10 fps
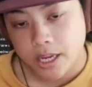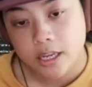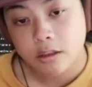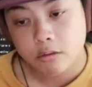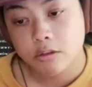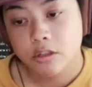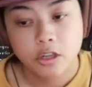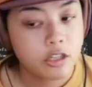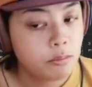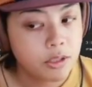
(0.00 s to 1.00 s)
those
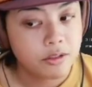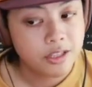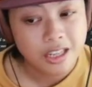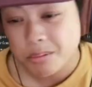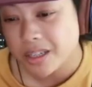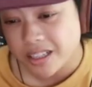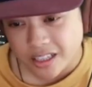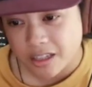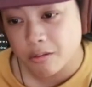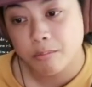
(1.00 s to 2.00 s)
adjustments
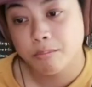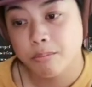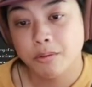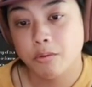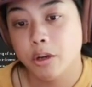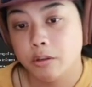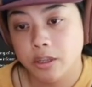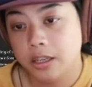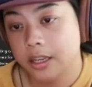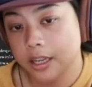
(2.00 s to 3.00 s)
typically or before you
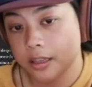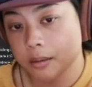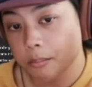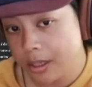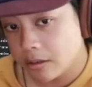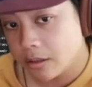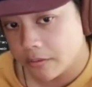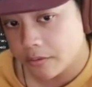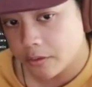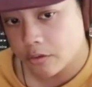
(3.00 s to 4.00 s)
hit the middle
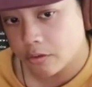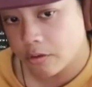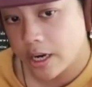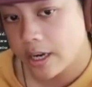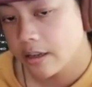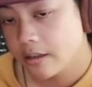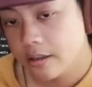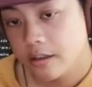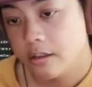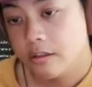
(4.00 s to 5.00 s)
of first crack
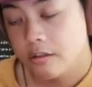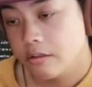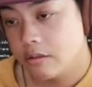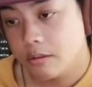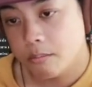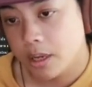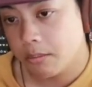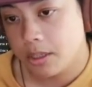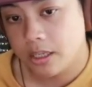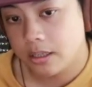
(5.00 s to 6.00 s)
to
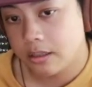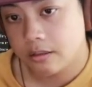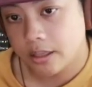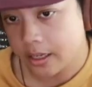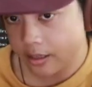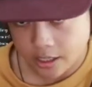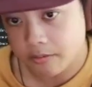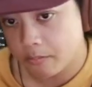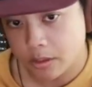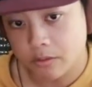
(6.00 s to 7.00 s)
maybe like
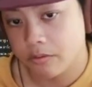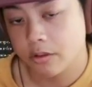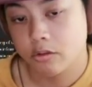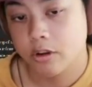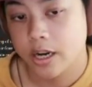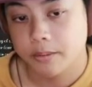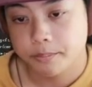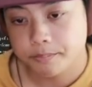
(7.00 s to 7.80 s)
hitting middle first crack.